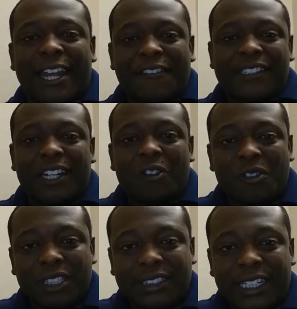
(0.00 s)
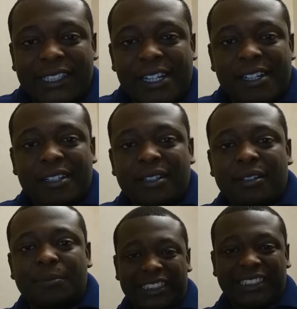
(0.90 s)

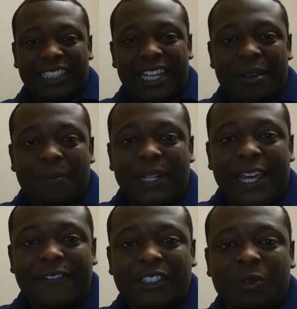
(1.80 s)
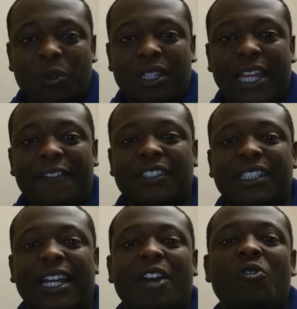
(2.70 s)
davisandrealestate.com. This is Sam Davis with Davis
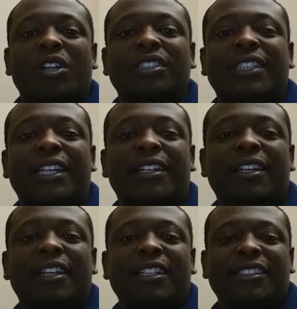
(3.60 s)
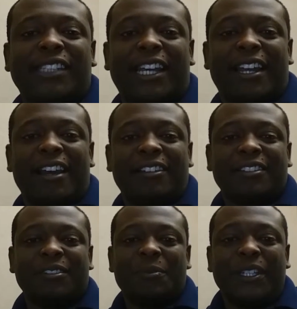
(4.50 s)
and Real Estate. Checking out.
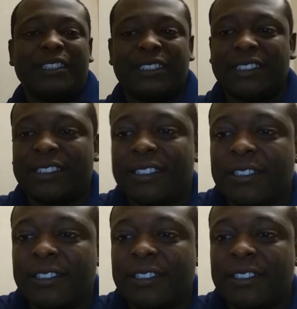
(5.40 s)
Peace.